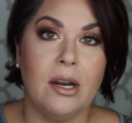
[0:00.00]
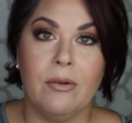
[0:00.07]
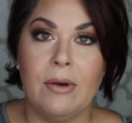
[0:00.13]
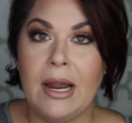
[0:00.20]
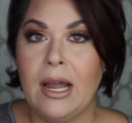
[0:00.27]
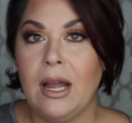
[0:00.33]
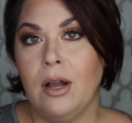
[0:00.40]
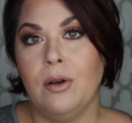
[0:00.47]

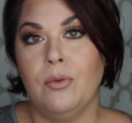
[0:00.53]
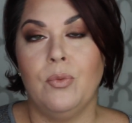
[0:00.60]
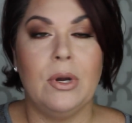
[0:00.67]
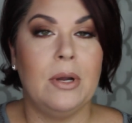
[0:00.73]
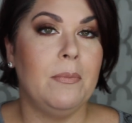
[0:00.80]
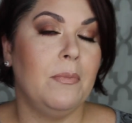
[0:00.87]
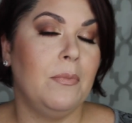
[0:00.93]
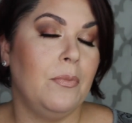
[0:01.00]
around,
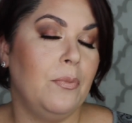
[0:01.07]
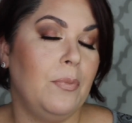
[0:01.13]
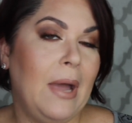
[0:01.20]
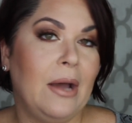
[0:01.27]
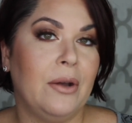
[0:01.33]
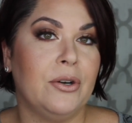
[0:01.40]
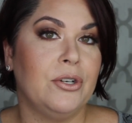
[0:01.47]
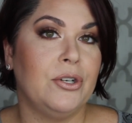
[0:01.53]
what
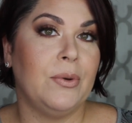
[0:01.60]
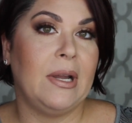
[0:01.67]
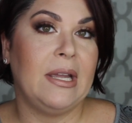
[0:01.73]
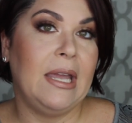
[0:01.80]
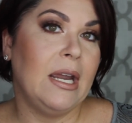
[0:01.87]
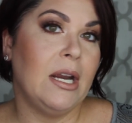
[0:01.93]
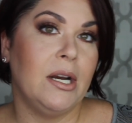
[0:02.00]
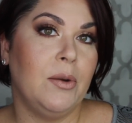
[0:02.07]
powder do I
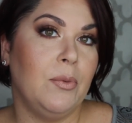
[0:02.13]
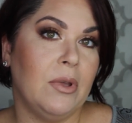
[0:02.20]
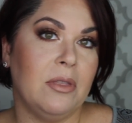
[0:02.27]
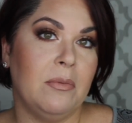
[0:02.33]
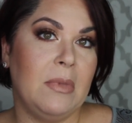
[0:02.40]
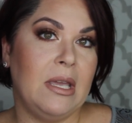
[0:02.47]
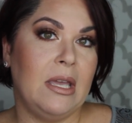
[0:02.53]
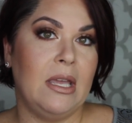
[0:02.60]
carry
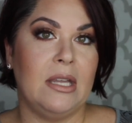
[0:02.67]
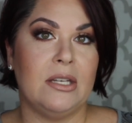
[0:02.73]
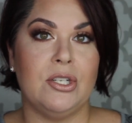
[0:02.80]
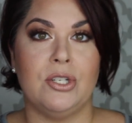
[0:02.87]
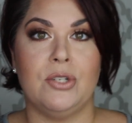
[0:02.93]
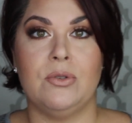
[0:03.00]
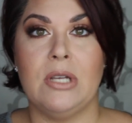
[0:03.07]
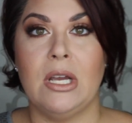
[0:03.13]
with me
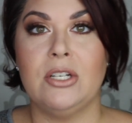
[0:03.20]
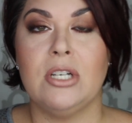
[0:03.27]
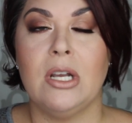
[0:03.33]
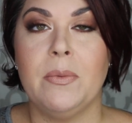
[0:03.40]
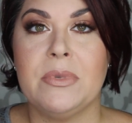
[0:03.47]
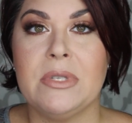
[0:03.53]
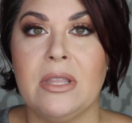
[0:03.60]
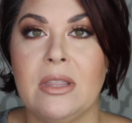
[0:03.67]
to do
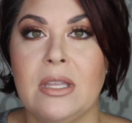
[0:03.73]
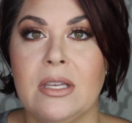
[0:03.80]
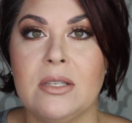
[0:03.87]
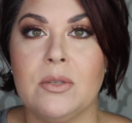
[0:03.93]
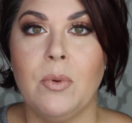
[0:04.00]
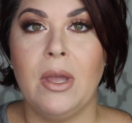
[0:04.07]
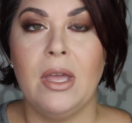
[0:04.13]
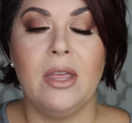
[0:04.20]
touch-ups and
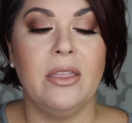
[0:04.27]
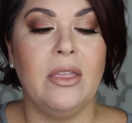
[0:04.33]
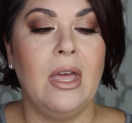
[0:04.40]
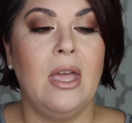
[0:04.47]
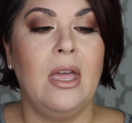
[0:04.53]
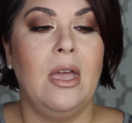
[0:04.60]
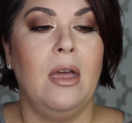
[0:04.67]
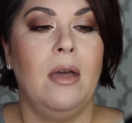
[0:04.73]
things with?
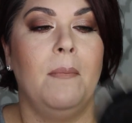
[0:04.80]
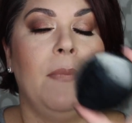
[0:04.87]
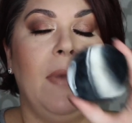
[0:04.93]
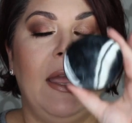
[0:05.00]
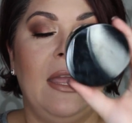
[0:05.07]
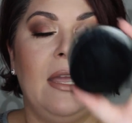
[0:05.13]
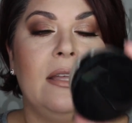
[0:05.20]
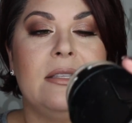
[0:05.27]

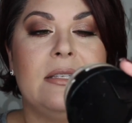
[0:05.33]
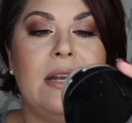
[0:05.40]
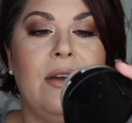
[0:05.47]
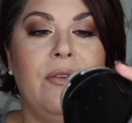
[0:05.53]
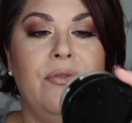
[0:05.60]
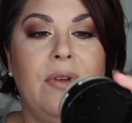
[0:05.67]
My hands-down